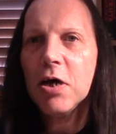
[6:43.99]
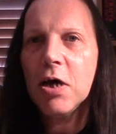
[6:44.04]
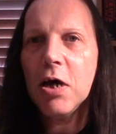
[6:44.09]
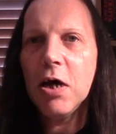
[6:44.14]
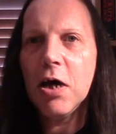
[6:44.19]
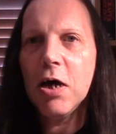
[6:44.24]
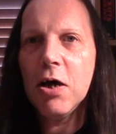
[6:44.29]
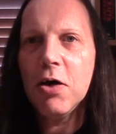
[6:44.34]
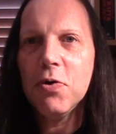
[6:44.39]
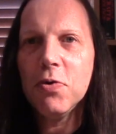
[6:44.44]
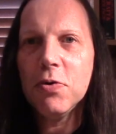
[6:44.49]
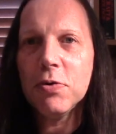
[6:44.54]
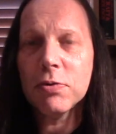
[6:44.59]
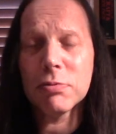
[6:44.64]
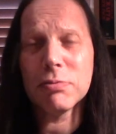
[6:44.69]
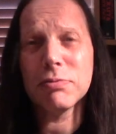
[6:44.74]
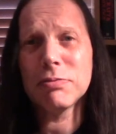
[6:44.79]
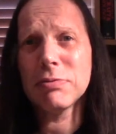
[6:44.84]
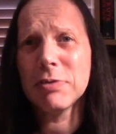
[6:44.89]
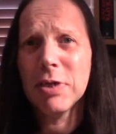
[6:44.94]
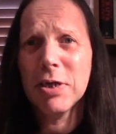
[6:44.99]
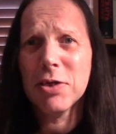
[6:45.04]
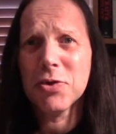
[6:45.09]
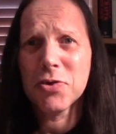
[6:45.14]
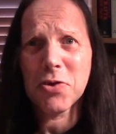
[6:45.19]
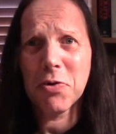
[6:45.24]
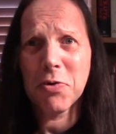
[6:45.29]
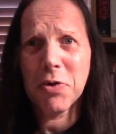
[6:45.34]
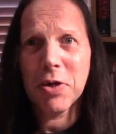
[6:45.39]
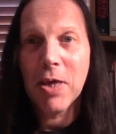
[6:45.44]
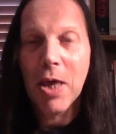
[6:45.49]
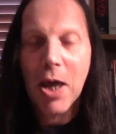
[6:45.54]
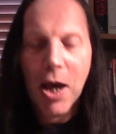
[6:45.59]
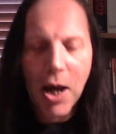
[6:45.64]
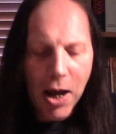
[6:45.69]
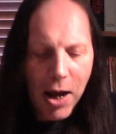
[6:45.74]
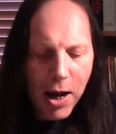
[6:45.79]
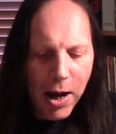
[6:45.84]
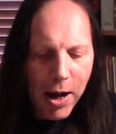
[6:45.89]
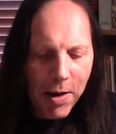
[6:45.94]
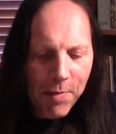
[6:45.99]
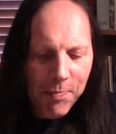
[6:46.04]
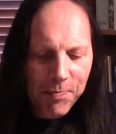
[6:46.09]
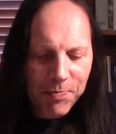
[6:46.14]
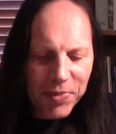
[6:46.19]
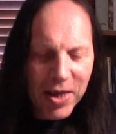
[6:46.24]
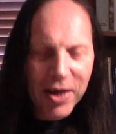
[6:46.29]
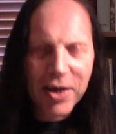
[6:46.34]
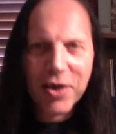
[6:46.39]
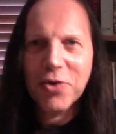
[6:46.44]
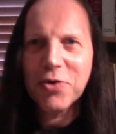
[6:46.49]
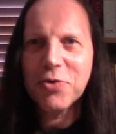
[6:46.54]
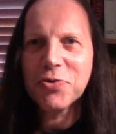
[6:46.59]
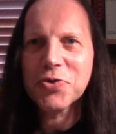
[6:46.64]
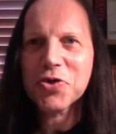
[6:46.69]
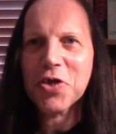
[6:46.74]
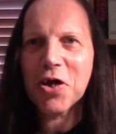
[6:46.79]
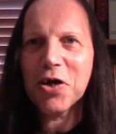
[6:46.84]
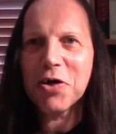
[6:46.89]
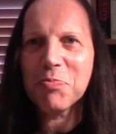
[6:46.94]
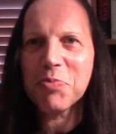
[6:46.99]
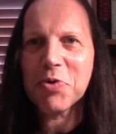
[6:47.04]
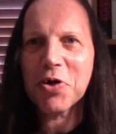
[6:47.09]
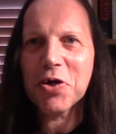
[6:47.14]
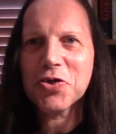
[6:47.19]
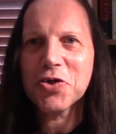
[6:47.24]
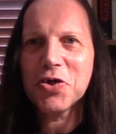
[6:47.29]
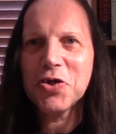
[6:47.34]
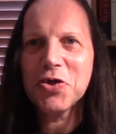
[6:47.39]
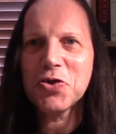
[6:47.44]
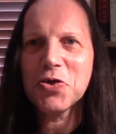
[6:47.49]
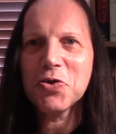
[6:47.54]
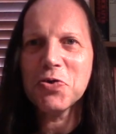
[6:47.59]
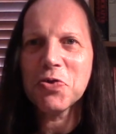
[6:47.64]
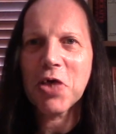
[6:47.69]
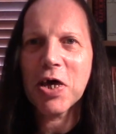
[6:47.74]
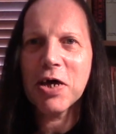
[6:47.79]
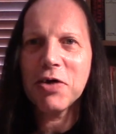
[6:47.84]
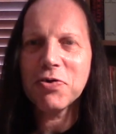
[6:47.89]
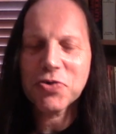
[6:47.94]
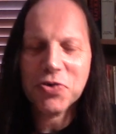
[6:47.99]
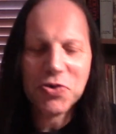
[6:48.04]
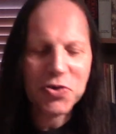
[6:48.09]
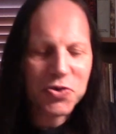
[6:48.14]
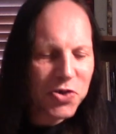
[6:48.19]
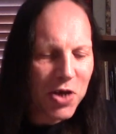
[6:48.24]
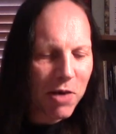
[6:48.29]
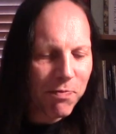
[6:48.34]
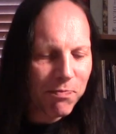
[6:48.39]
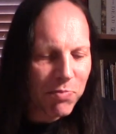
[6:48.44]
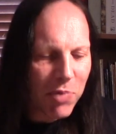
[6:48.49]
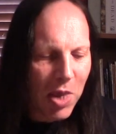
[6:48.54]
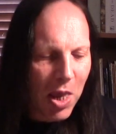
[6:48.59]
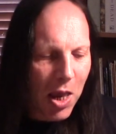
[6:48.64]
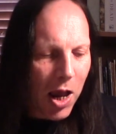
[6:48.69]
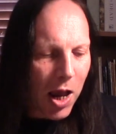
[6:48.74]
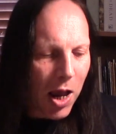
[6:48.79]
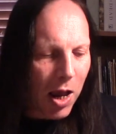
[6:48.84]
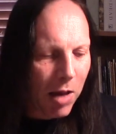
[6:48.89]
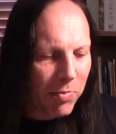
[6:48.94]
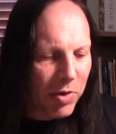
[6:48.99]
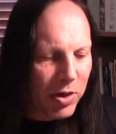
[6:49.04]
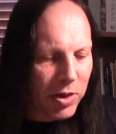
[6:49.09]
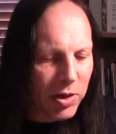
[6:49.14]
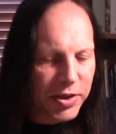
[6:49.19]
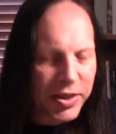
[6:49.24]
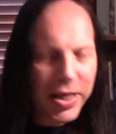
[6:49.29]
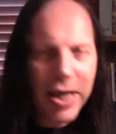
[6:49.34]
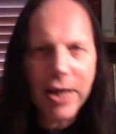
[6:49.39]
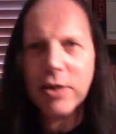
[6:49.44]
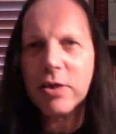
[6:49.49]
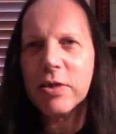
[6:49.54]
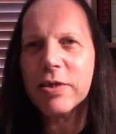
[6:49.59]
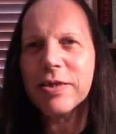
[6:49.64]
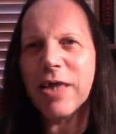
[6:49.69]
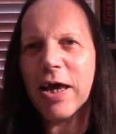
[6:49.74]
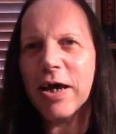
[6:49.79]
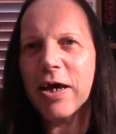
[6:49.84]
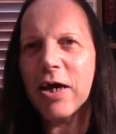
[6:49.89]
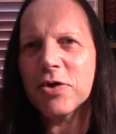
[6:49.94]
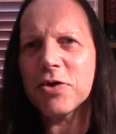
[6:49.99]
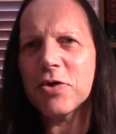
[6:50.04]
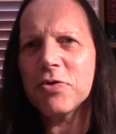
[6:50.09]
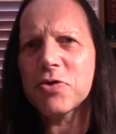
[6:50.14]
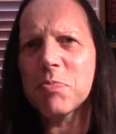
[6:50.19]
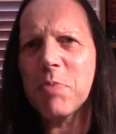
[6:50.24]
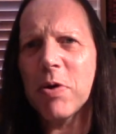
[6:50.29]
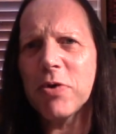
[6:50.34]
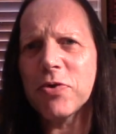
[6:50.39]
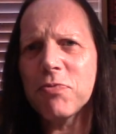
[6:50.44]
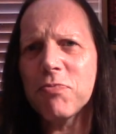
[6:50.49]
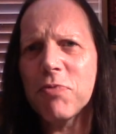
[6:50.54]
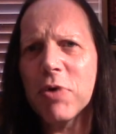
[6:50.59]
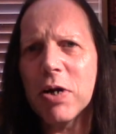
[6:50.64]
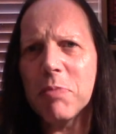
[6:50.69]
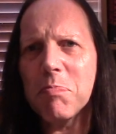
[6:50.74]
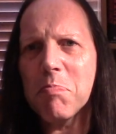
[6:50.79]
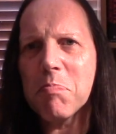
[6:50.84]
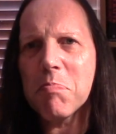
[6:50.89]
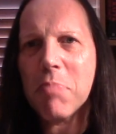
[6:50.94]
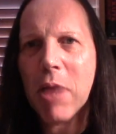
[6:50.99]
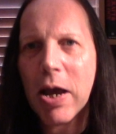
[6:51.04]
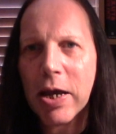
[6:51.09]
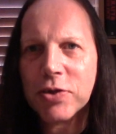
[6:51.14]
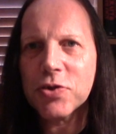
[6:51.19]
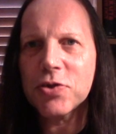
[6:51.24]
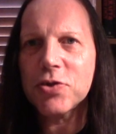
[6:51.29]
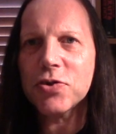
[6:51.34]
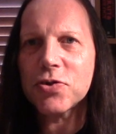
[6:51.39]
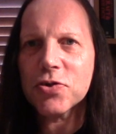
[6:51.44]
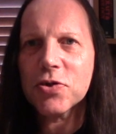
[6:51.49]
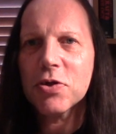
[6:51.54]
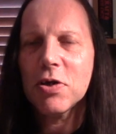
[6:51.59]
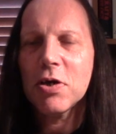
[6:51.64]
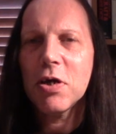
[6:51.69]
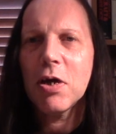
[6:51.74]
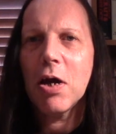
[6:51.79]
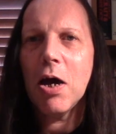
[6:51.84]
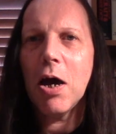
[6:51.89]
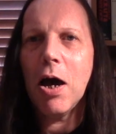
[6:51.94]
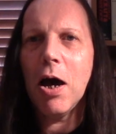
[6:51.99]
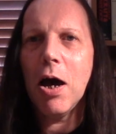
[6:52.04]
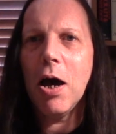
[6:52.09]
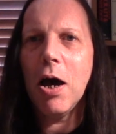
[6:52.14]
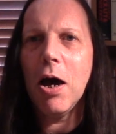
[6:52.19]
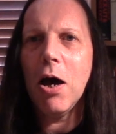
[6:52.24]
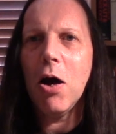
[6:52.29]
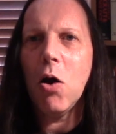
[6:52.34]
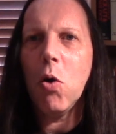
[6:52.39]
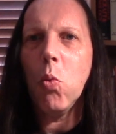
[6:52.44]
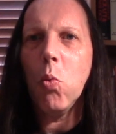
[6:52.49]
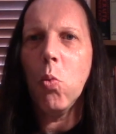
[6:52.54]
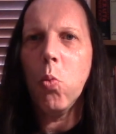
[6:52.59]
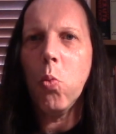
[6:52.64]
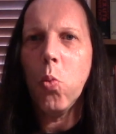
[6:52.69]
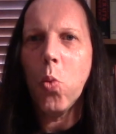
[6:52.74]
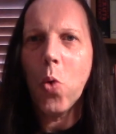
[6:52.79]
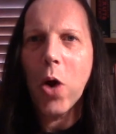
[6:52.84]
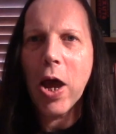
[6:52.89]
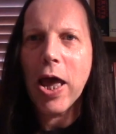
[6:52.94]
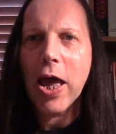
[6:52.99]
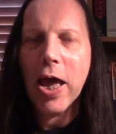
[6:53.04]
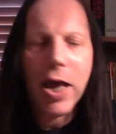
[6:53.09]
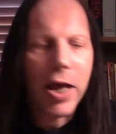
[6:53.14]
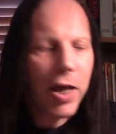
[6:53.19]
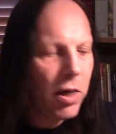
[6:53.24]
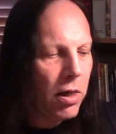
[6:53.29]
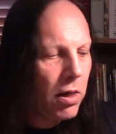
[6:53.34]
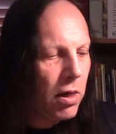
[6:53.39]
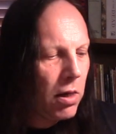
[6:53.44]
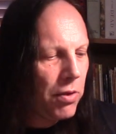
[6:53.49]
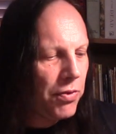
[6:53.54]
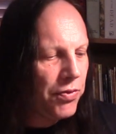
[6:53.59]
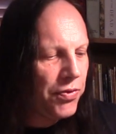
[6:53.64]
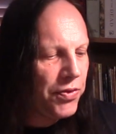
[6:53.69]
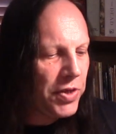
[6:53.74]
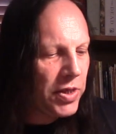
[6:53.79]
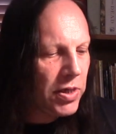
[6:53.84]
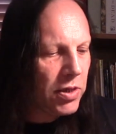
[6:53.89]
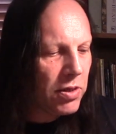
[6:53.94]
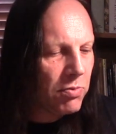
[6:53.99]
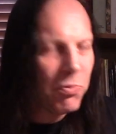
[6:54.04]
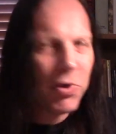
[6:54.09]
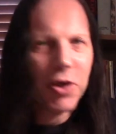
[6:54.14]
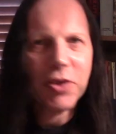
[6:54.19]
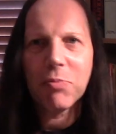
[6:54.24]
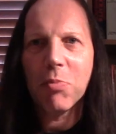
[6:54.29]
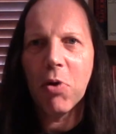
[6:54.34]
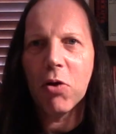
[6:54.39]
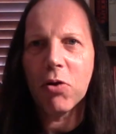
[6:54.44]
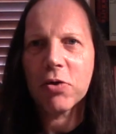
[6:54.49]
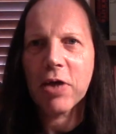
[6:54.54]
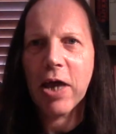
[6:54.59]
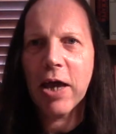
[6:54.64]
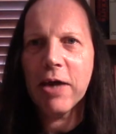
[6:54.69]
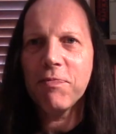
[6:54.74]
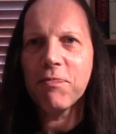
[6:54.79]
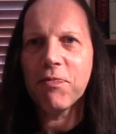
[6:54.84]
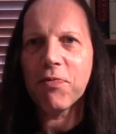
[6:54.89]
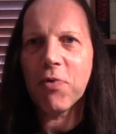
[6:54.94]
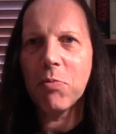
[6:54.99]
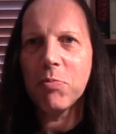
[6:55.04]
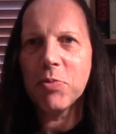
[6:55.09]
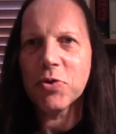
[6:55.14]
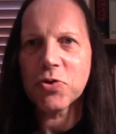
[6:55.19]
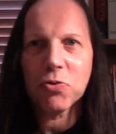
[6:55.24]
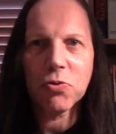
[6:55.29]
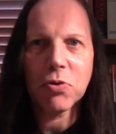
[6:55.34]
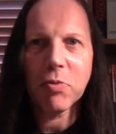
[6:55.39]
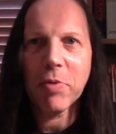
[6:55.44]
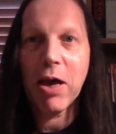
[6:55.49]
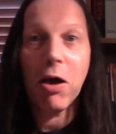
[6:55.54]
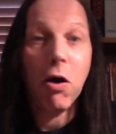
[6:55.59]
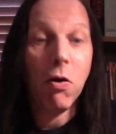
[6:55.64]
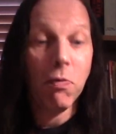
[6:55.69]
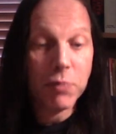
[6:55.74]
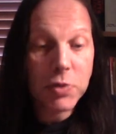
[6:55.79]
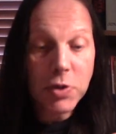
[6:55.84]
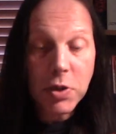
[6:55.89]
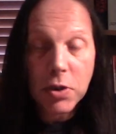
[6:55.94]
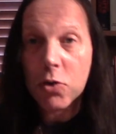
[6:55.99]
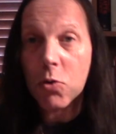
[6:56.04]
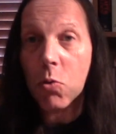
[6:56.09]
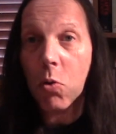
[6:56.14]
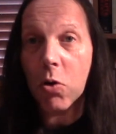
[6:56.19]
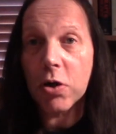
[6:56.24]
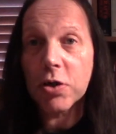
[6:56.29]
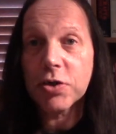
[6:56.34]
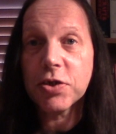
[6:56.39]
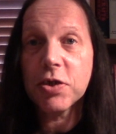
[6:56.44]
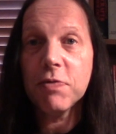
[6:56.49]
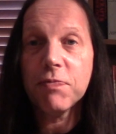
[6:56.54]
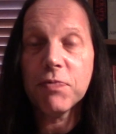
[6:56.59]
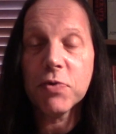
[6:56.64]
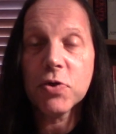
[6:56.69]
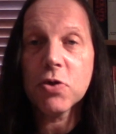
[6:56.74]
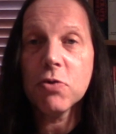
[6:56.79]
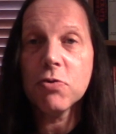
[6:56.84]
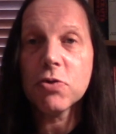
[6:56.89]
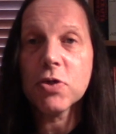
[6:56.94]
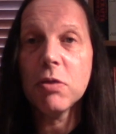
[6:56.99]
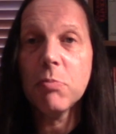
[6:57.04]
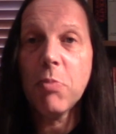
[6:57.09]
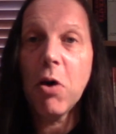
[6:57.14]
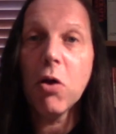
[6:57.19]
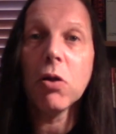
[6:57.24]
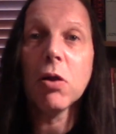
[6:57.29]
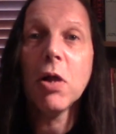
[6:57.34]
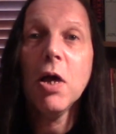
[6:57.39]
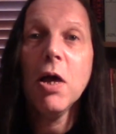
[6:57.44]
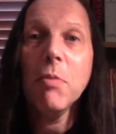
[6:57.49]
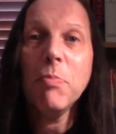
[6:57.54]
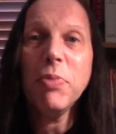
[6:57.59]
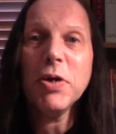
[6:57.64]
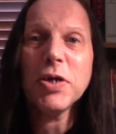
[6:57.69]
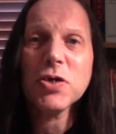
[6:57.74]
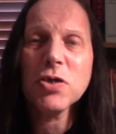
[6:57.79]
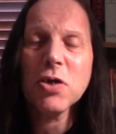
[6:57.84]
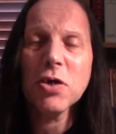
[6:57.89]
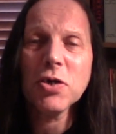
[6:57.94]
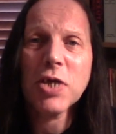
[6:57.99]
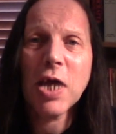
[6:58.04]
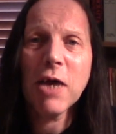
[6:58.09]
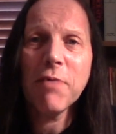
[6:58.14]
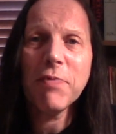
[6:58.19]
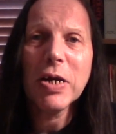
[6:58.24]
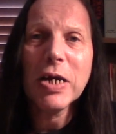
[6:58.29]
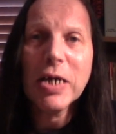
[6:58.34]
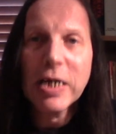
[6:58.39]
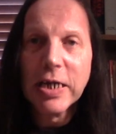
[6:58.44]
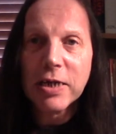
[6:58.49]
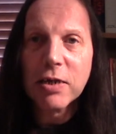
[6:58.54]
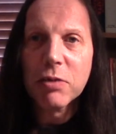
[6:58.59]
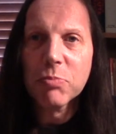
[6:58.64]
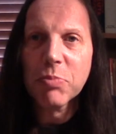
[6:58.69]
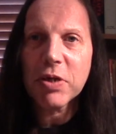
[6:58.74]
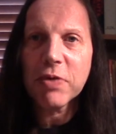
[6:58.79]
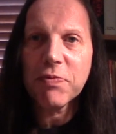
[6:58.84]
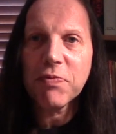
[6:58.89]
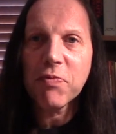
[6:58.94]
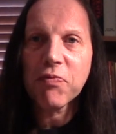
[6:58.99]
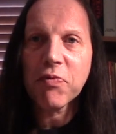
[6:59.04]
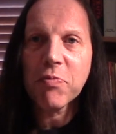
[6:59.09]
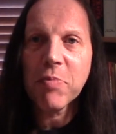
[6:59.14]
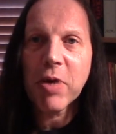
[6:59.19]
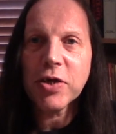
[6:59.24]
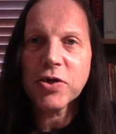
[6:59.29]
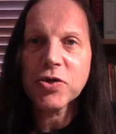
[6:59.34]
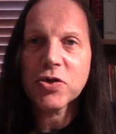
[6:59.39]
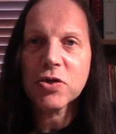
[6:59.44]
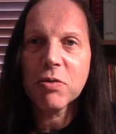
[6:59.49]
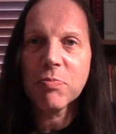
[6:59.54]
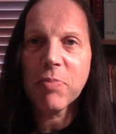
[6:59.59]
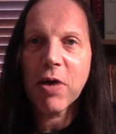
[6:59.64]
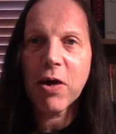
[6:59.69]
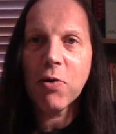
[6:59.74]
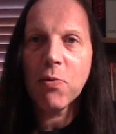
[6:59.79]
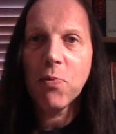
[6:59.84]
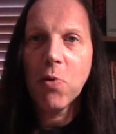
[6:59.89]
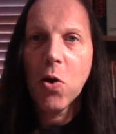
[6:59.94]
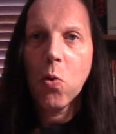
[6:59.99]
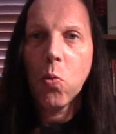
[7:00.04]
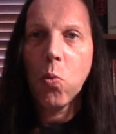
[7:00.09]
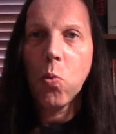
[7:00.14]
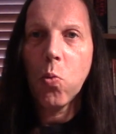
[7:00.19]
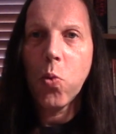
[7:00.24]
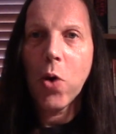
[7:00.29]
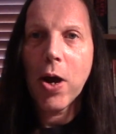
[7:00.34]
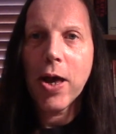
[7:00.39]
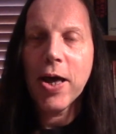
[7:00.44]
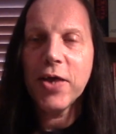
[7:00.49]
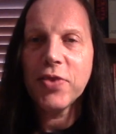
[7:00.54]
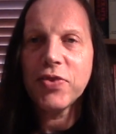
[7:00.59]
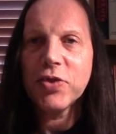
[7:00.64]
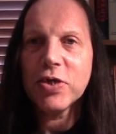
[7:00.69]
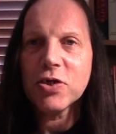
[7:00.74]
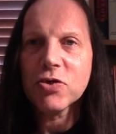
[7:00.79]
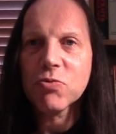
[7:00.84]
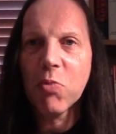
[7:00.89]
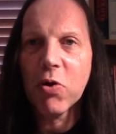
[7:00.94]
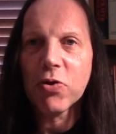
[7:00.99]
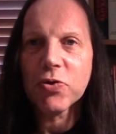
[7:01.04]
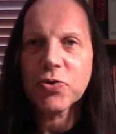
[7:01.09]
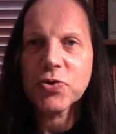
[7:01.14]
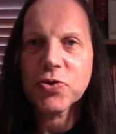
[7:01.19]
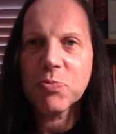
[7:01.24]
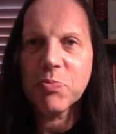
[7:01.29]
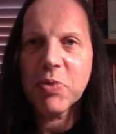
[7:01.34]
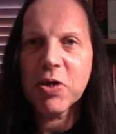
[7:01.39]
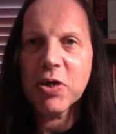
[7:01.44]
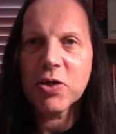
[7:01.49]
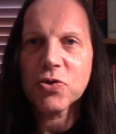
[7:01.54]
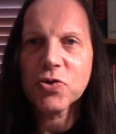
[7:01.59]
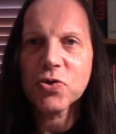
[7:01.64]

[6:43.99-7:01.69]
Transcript: who started production in 2007. I mean, at the end of the day, I don't suppose it really matters where the malt came from. It's all about, obviously, the quality of the juice in the bottle. But it's nice to have a little bit of information about where these malts are being